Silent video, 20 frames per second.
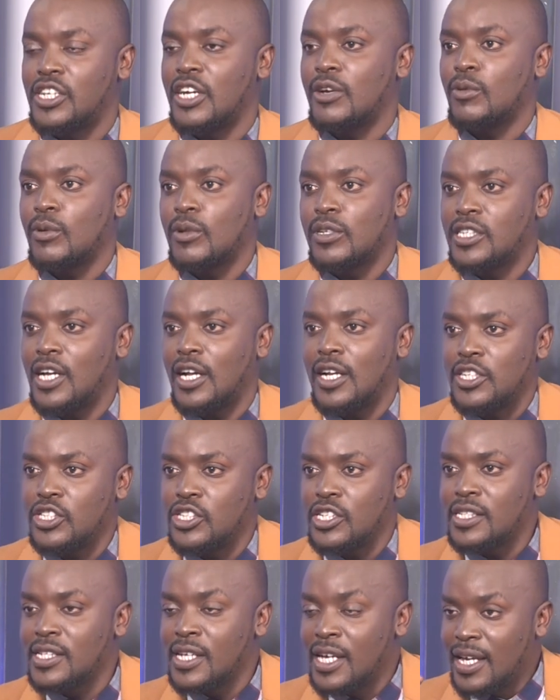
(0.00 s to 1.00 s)
general
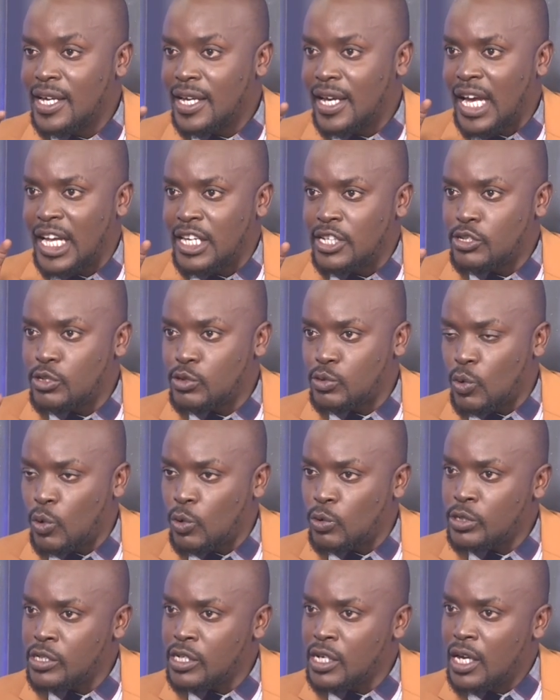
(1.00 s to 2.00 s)
challenges in
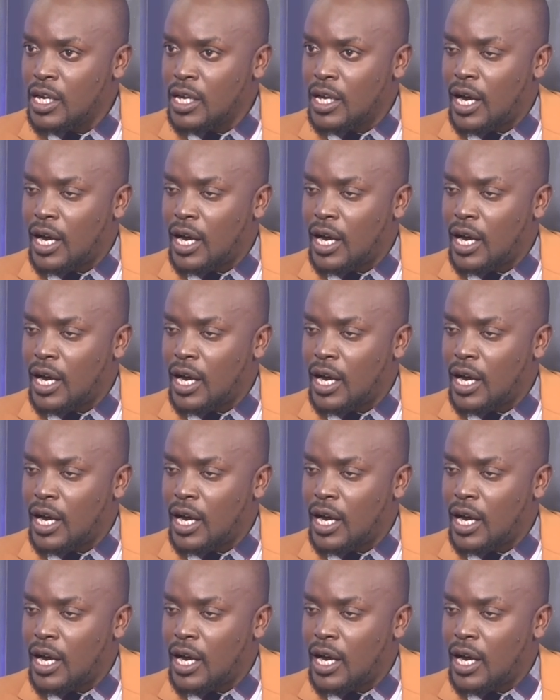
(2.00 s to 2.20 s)
schools.